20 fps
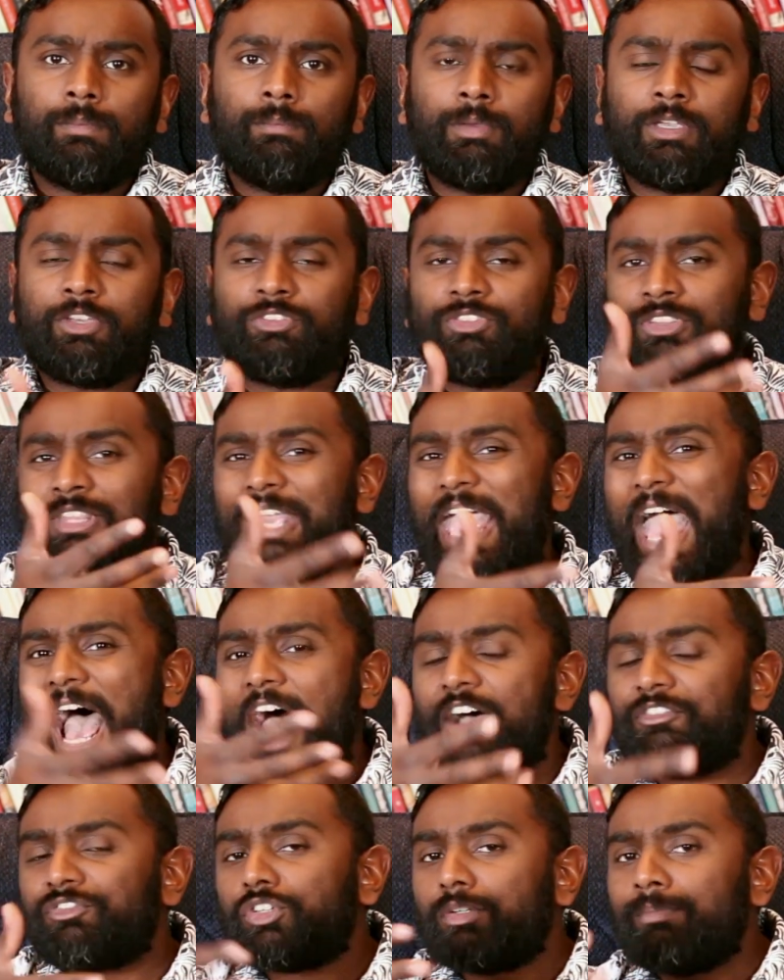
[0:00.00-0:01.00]
Because in the
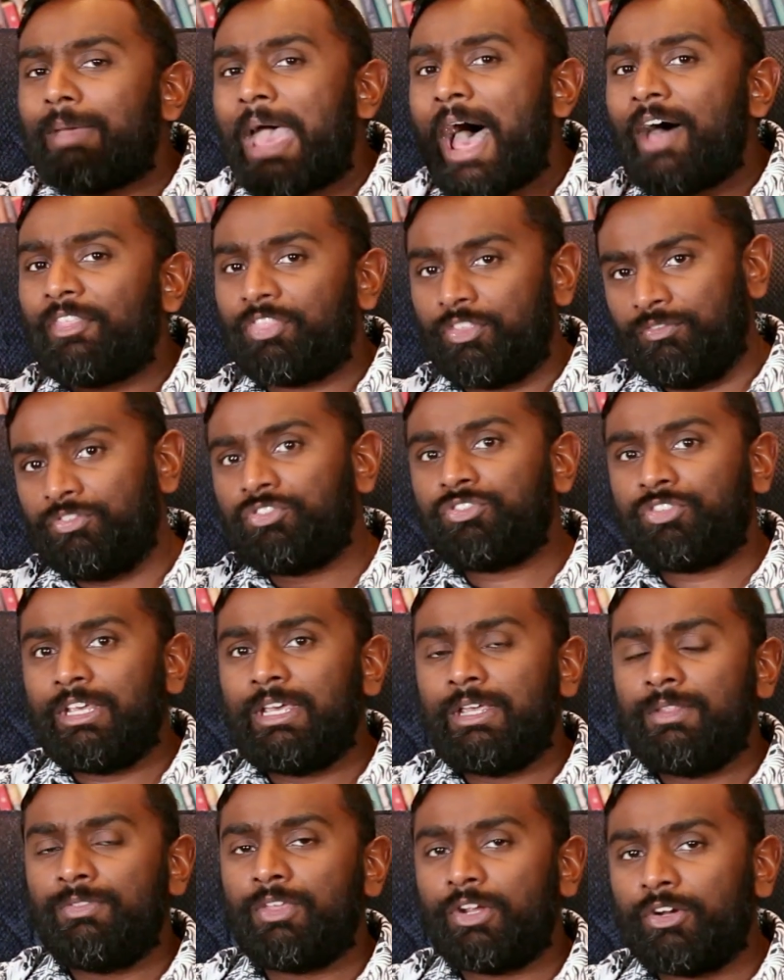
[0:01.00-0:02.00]
aftermath of
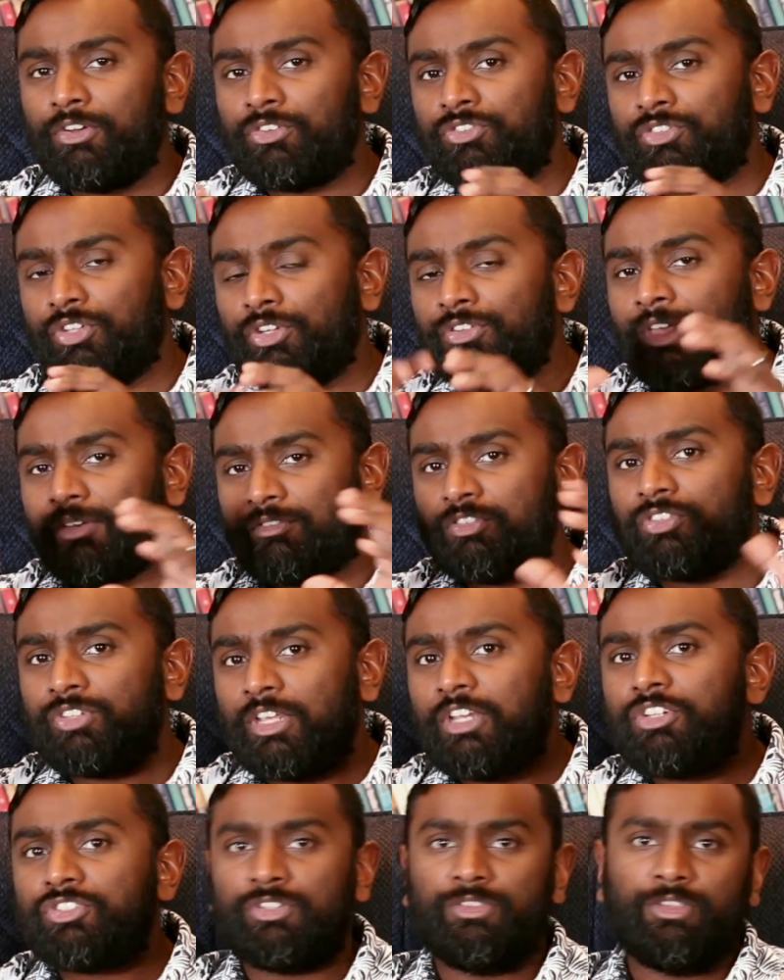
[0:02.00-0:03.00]
sin, there is still
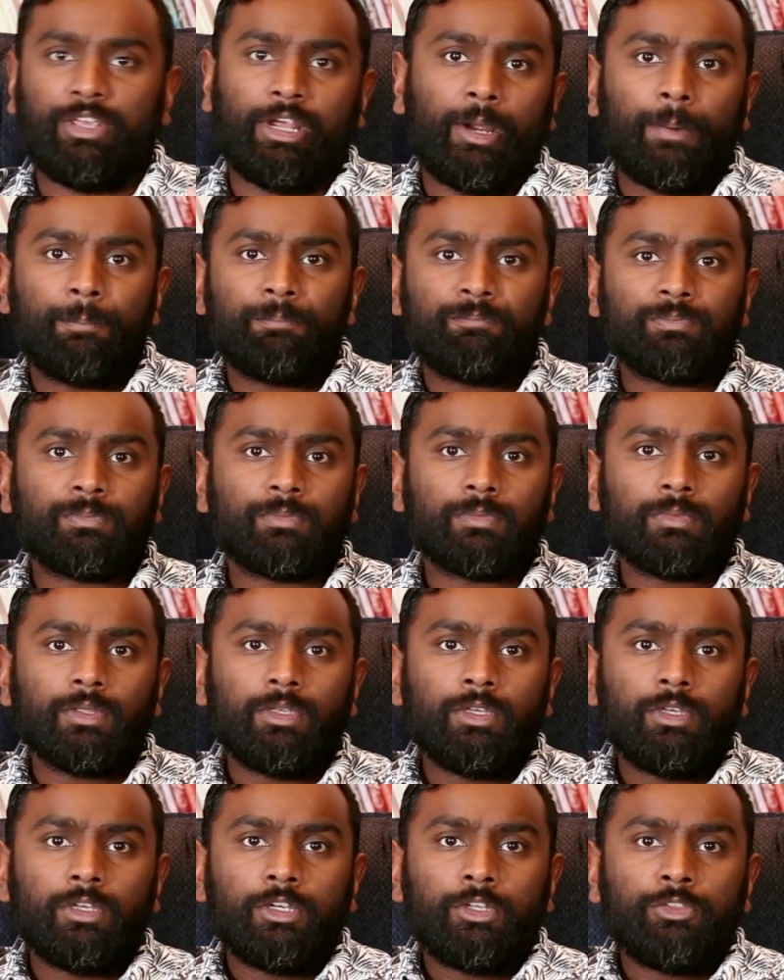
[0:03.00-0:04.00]
devastation there.
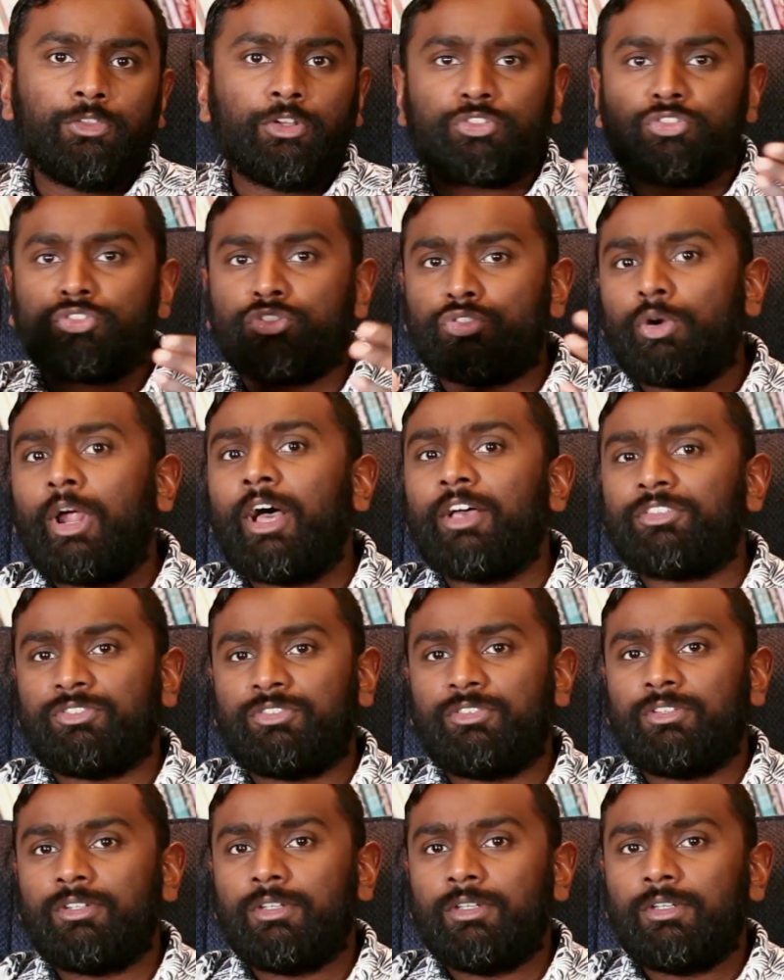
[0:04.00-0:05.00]
There's
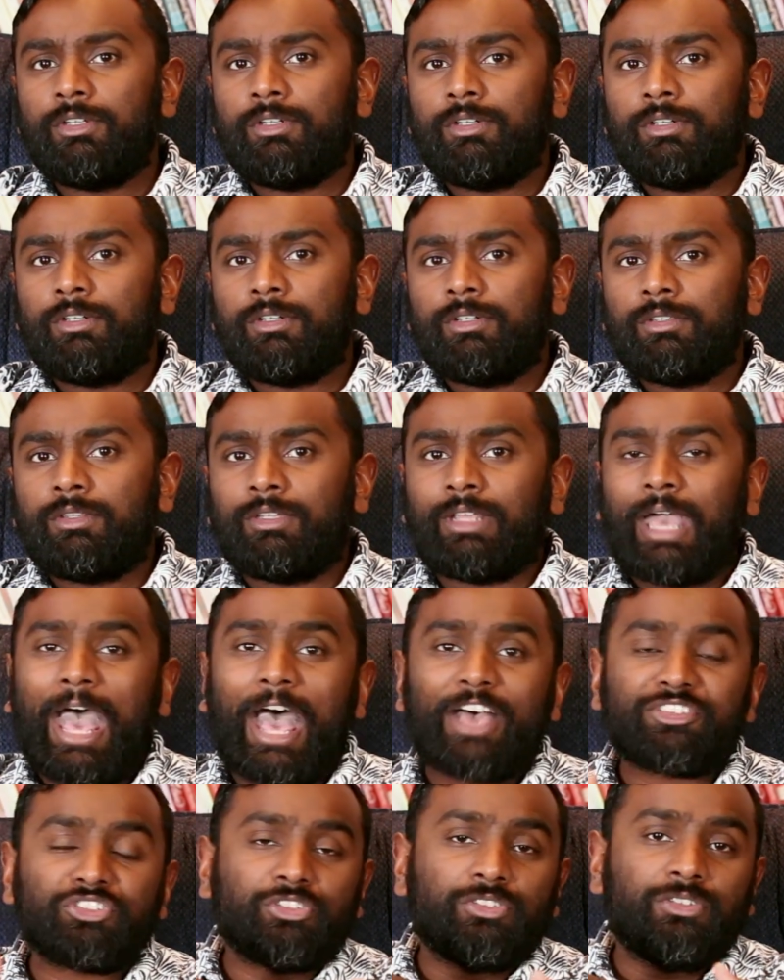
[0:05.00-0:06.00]
trust that
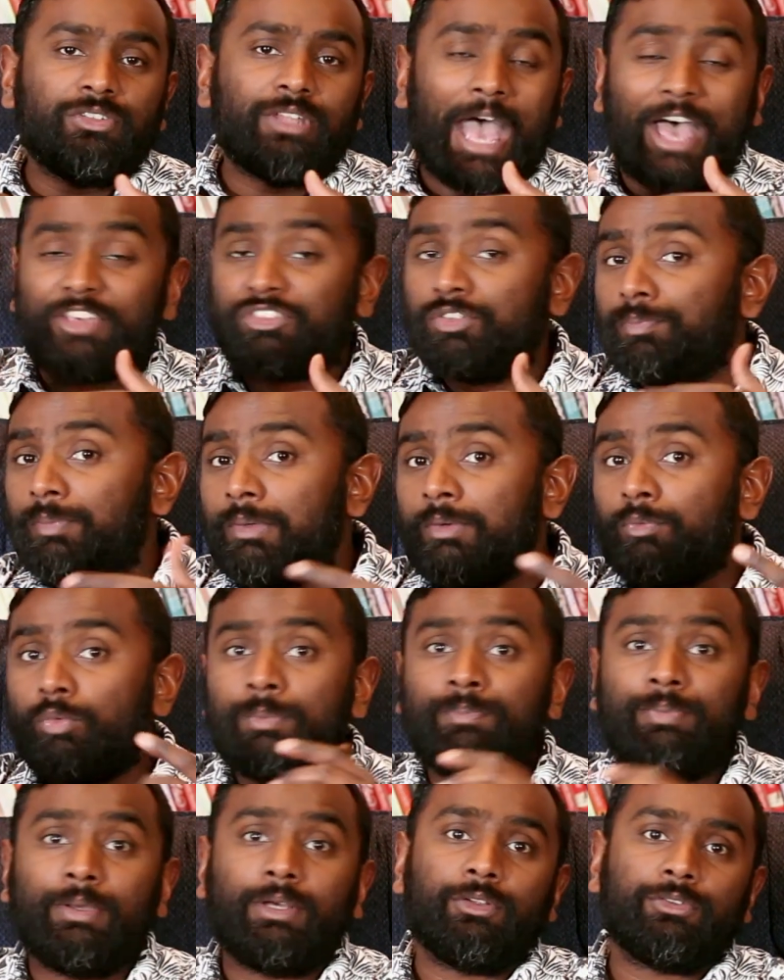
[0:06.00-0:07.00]
has, hasn't been
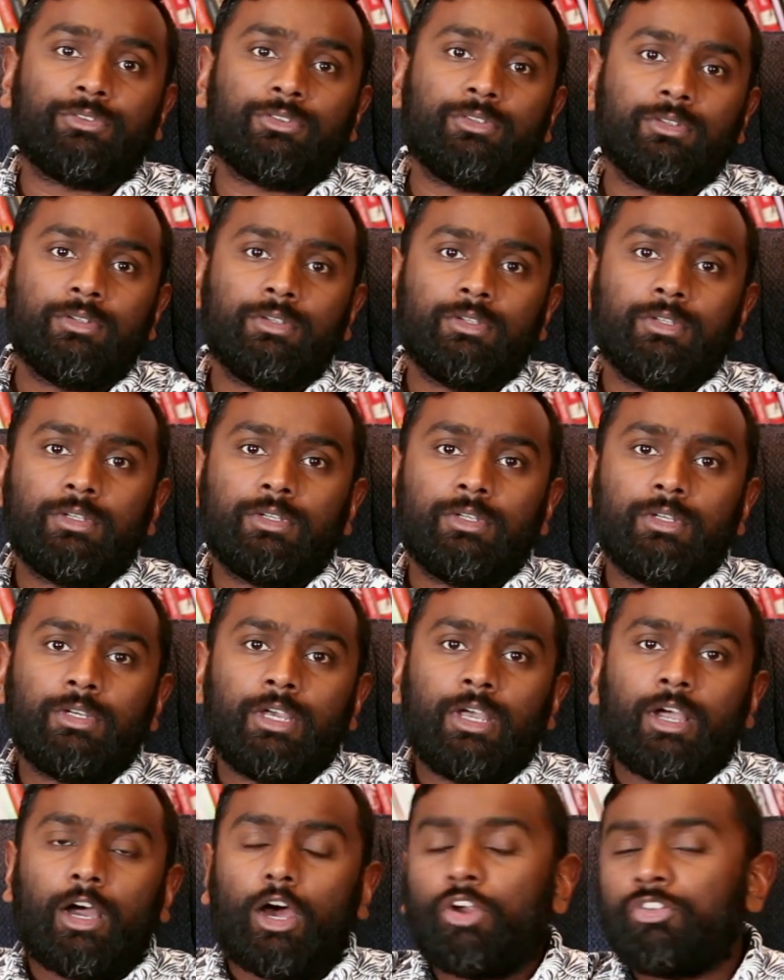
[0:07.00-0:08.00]
rebuilt.
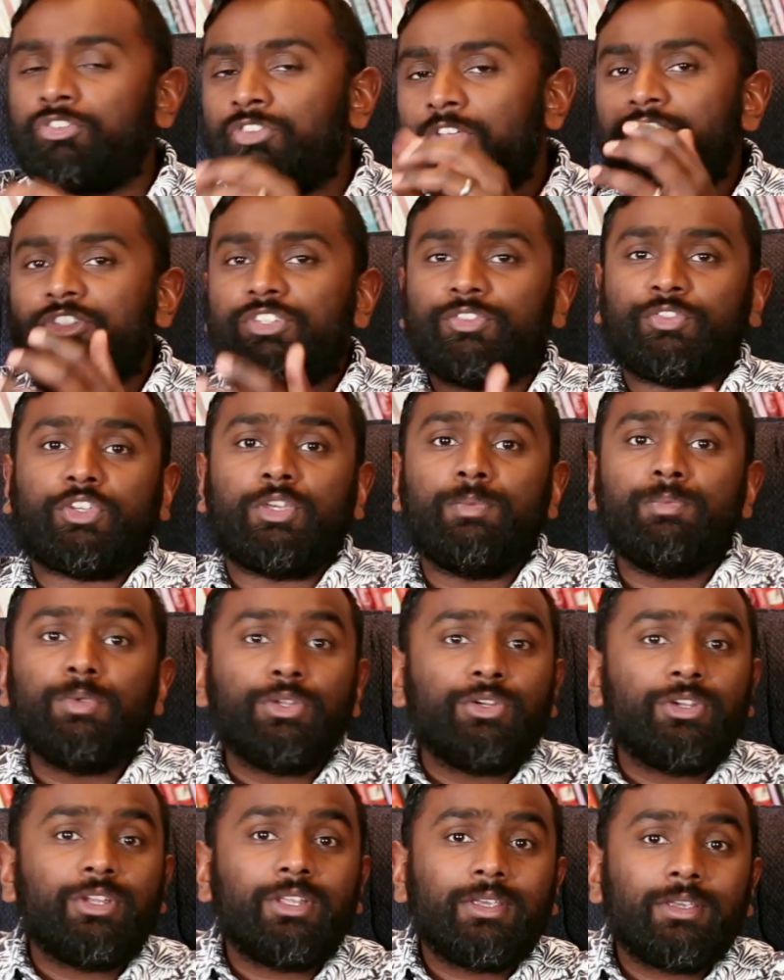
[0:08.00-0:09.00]
Our sense of
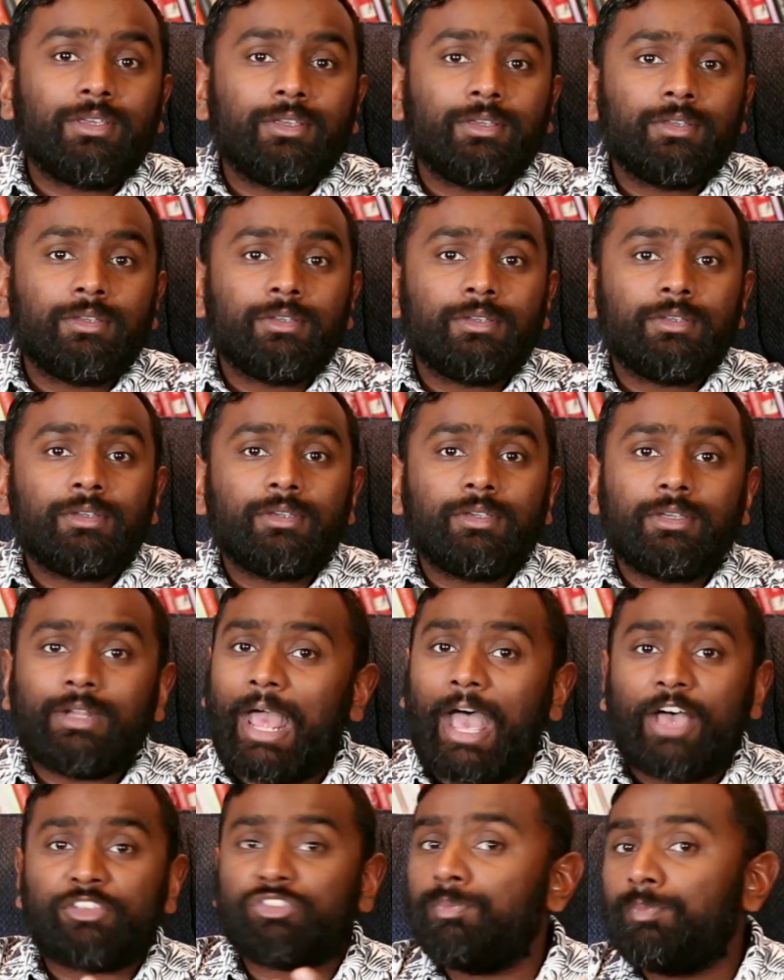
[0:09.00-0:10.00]
community
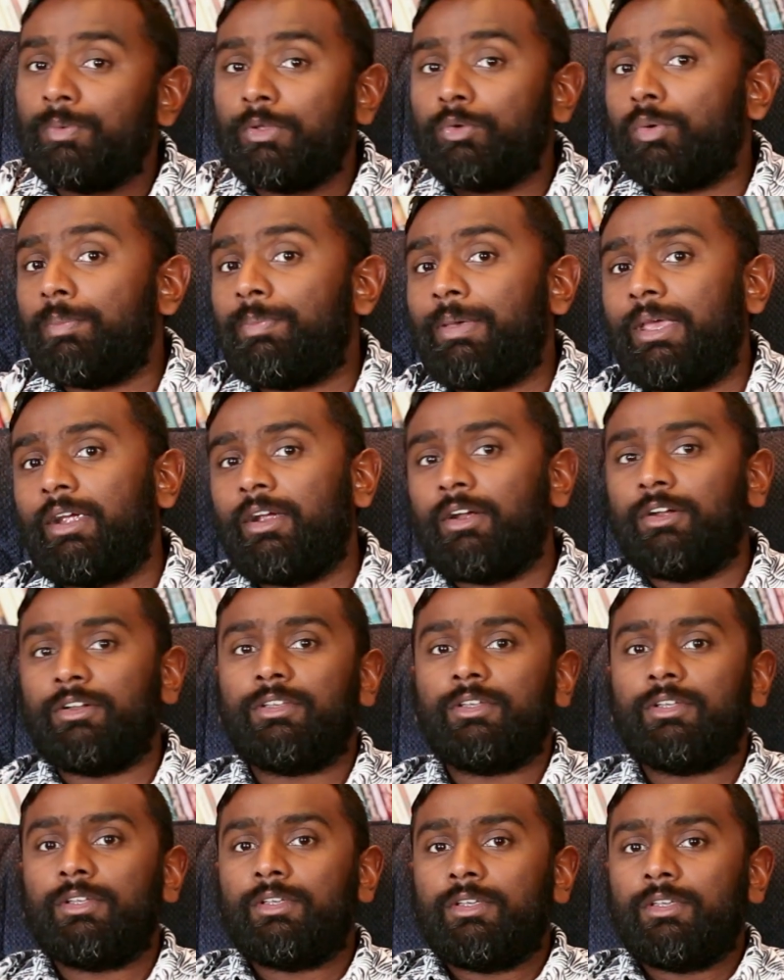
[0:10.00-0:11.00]
it hasn't been repaired.